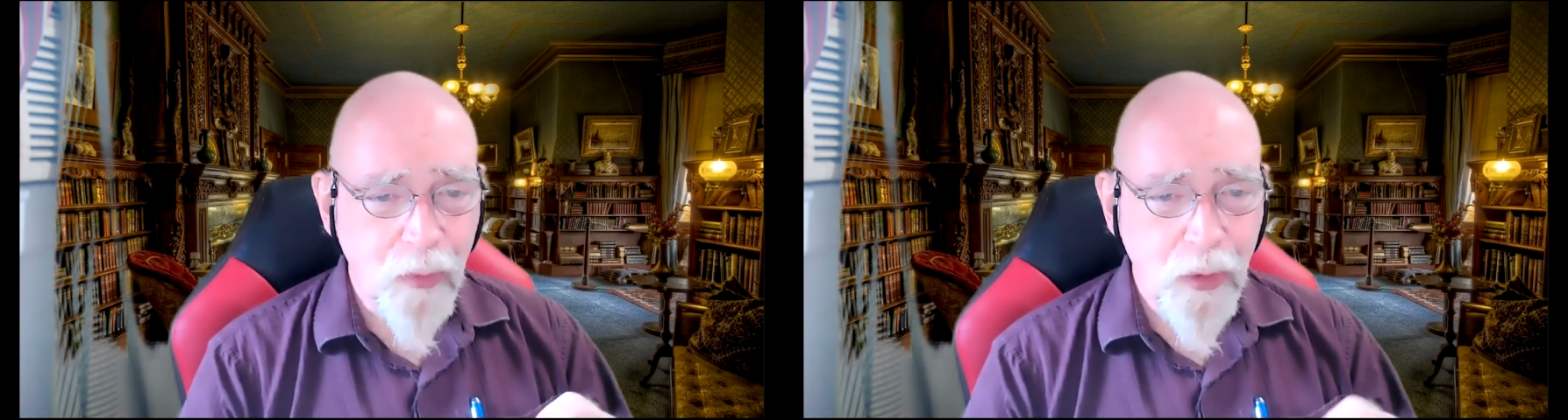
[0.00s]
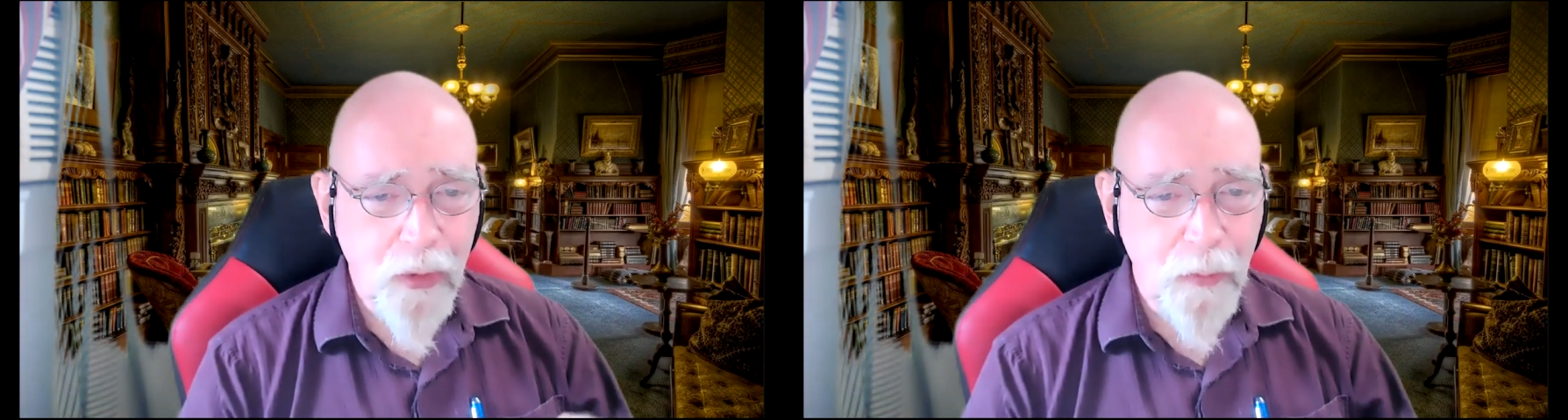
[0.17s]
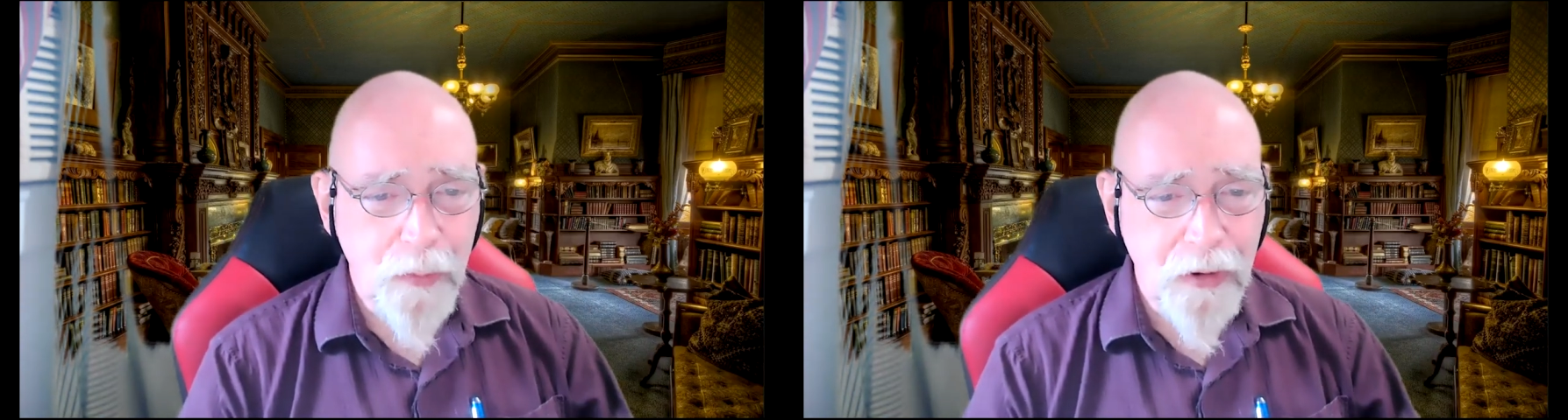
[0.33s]

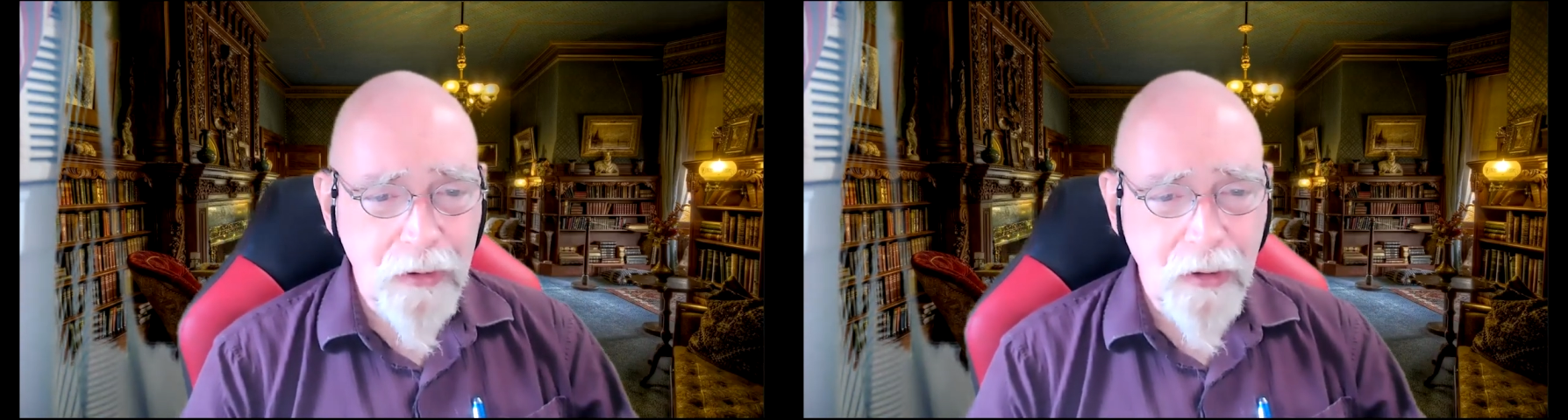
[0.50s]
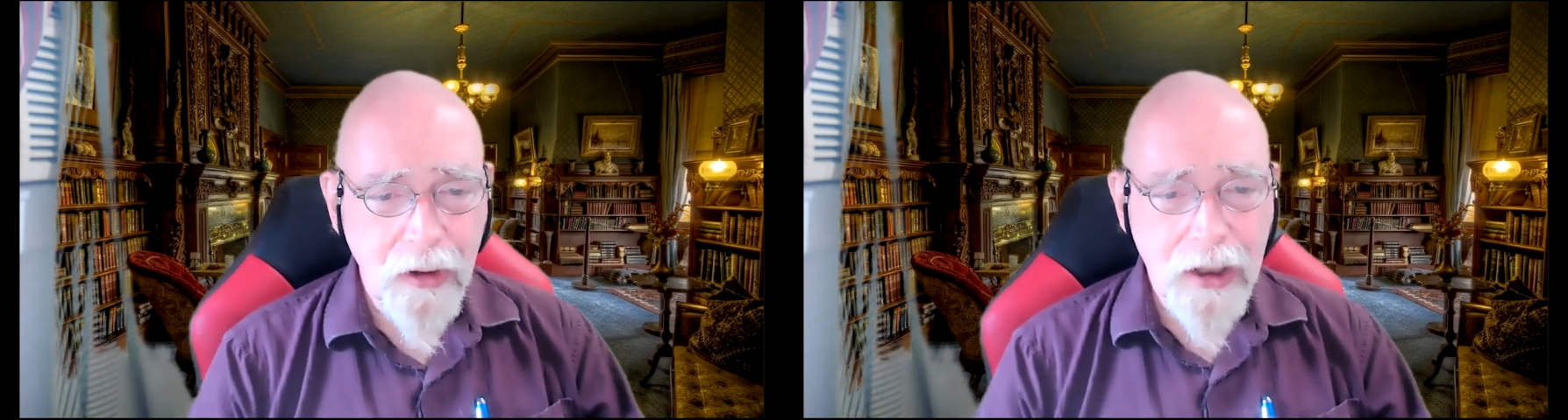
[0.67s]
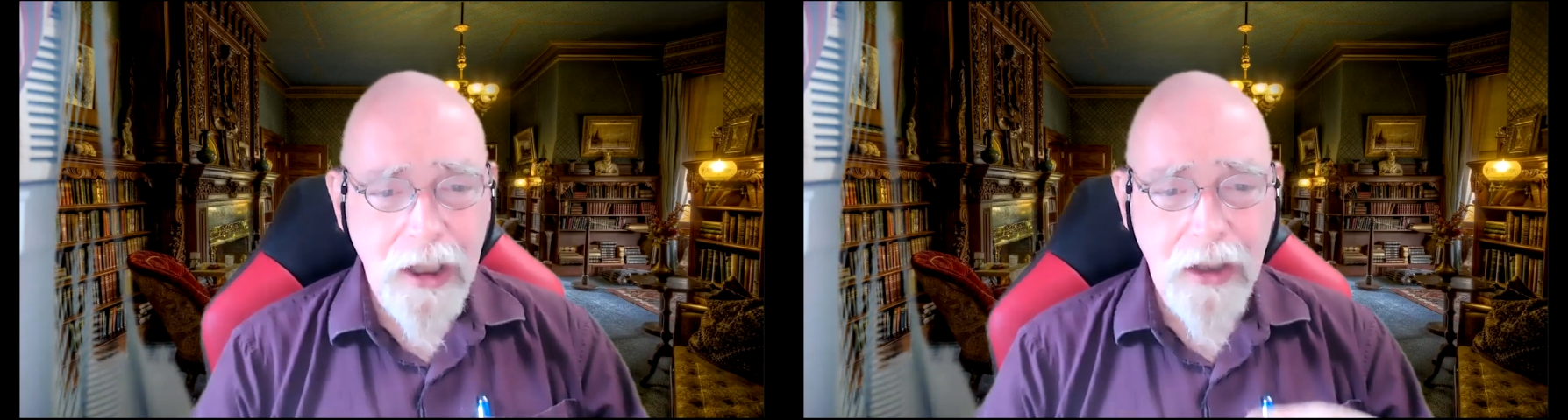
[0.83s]
wrote a
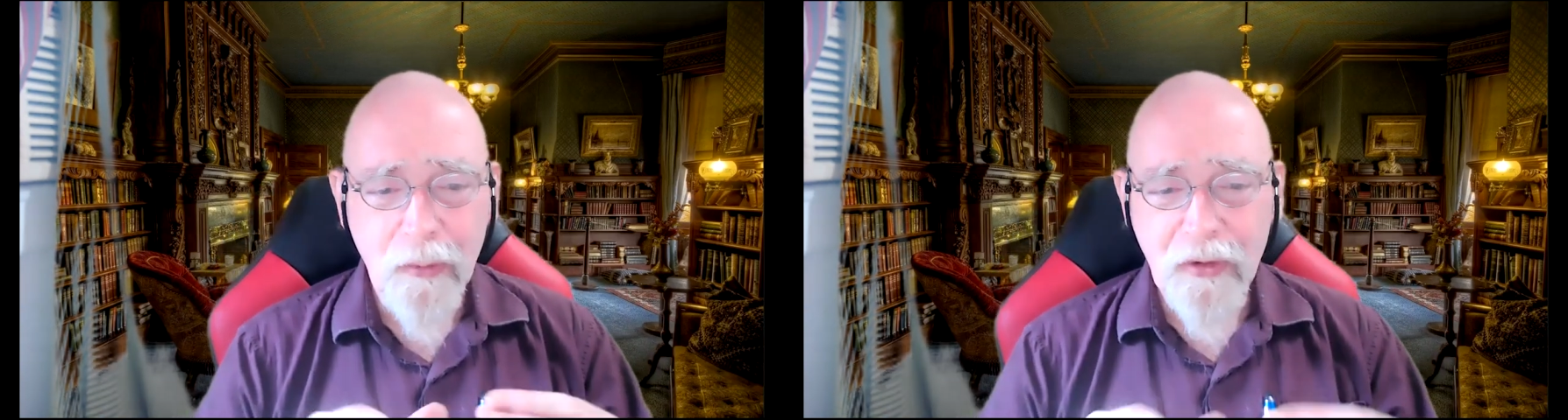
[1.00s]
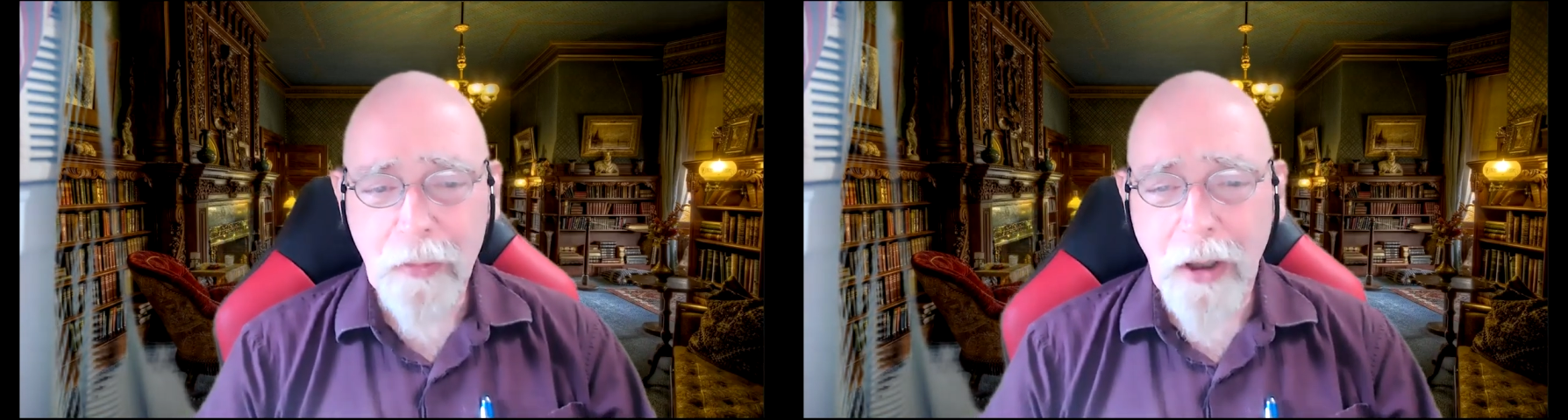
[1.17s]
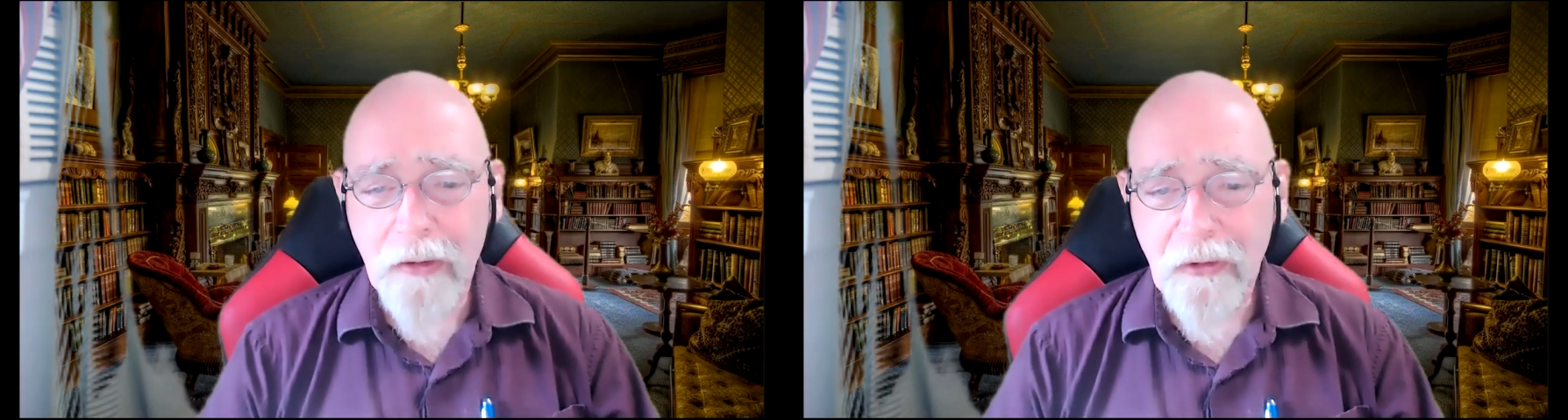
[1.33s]
book in
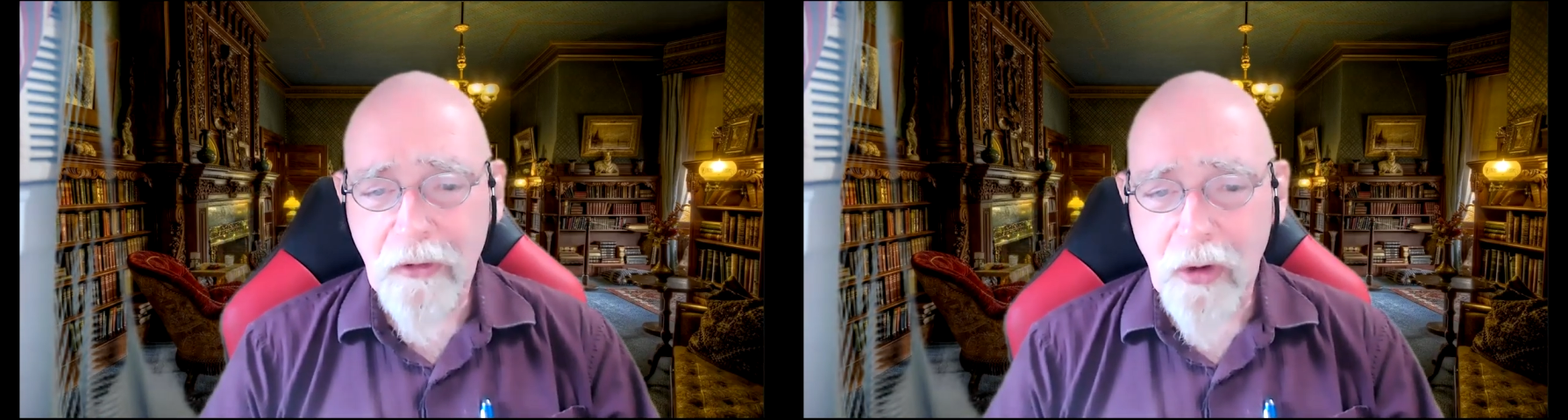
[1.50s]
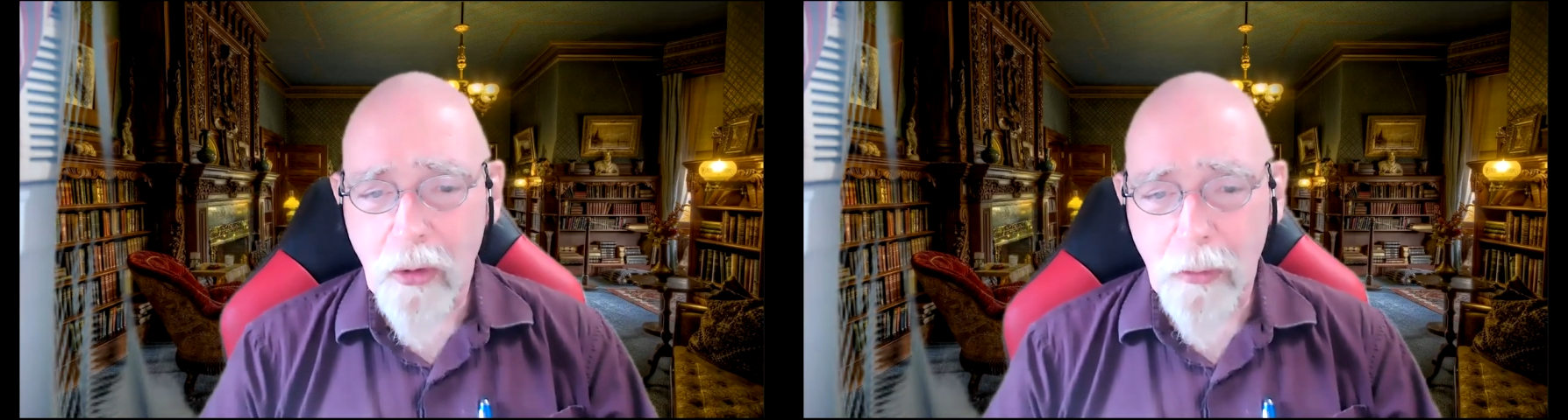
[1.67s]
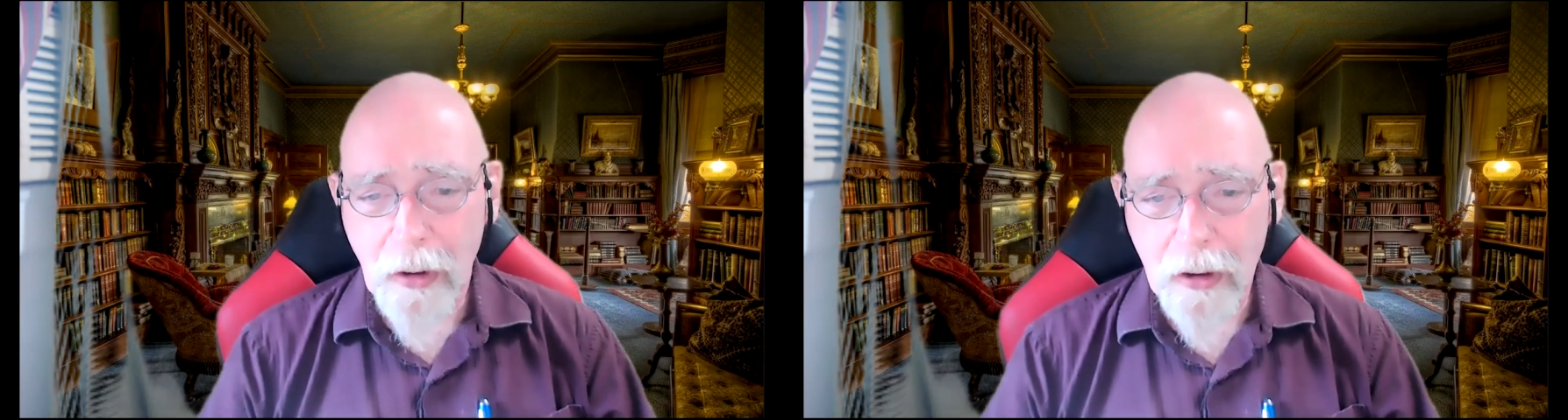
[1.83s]
response to
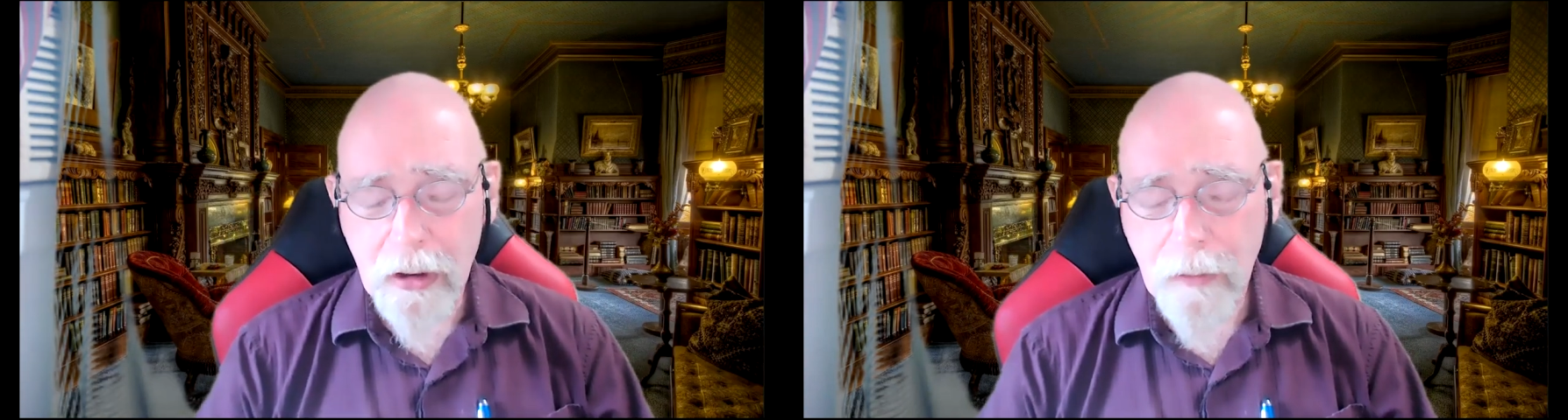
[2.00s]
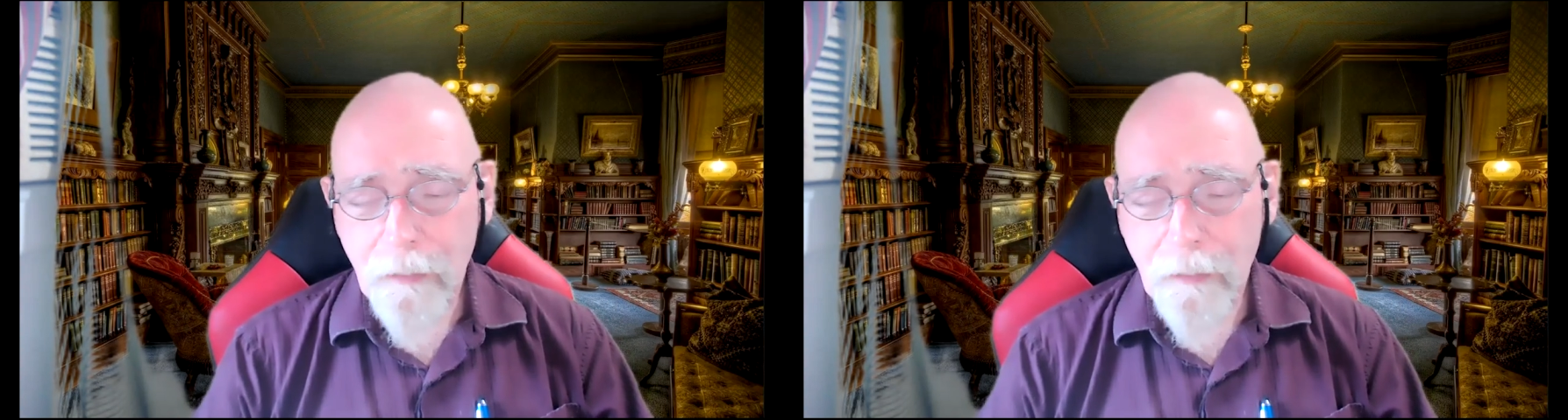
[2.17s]
Kohlberg.